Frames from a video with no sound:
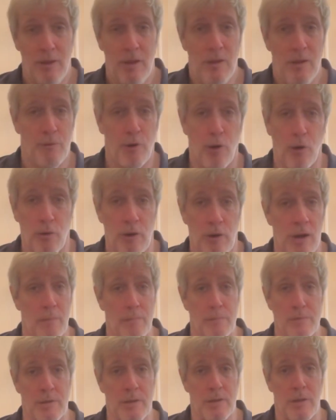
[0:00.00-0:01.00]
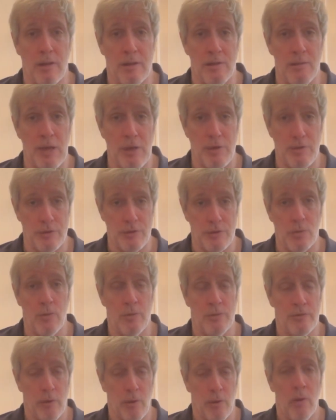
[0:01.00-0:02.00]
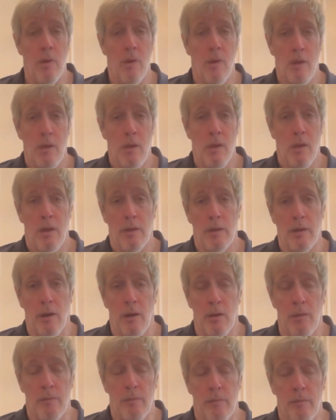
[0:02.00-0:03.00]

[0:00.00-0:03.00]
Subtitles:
programs at the major school. So, you know,